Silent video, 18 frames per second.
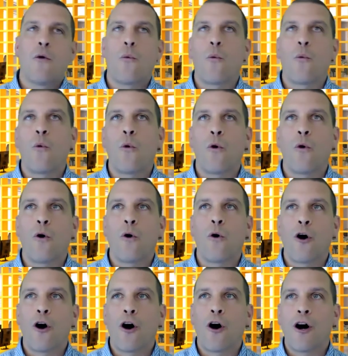
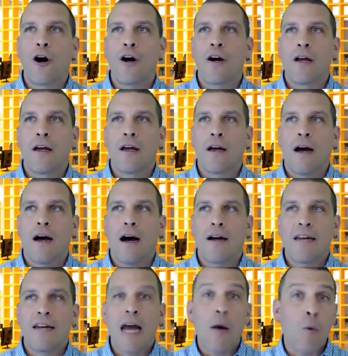or
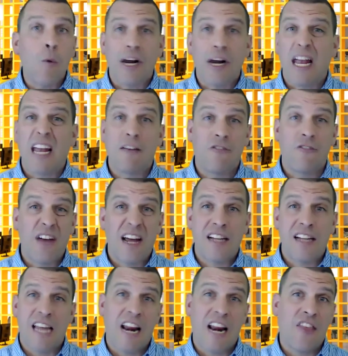networking
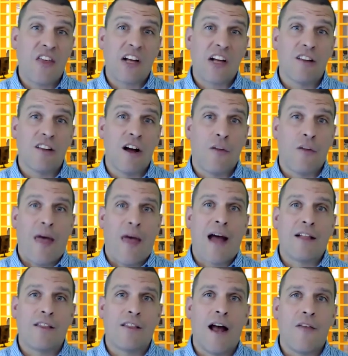events, anything along
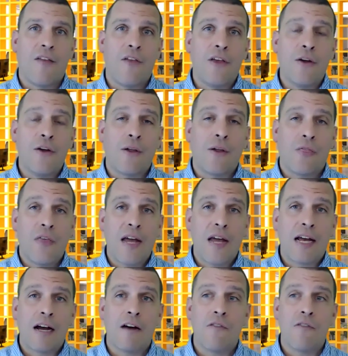that line that you can
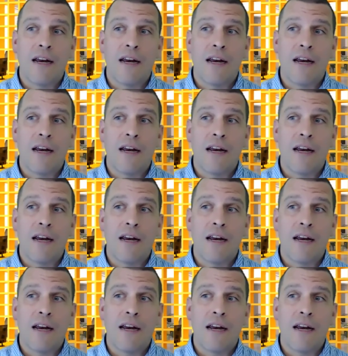think of.